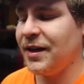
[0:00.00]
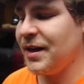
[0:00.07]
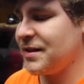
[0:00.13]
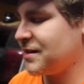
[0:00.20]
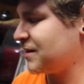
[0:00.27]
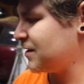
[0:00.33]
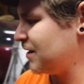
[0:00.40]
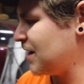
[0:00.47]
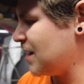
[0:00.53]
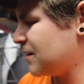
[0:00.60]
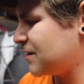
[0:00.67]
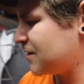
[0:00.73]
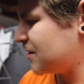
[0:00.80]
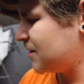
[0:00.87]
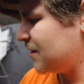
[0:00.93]

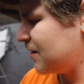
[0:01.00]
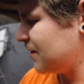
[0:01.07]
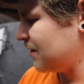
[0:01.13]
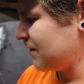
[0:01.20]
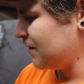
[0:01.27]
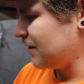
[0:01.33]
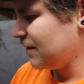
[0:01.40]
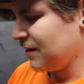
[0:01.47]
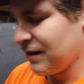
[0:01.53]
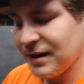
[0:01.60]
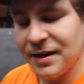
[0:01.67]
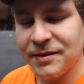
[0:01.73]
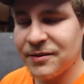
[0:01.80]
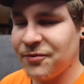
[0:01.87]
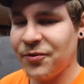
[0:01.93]

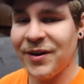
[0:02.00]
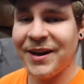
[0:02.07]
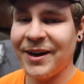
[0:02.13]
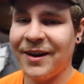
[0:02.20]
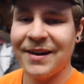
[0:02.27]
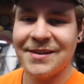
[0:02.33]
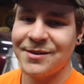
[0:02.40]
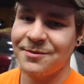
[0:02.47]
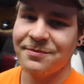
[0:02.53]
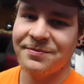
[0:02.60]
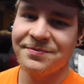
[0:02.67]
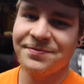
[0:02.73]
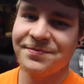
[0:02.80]
It's freaking awesome.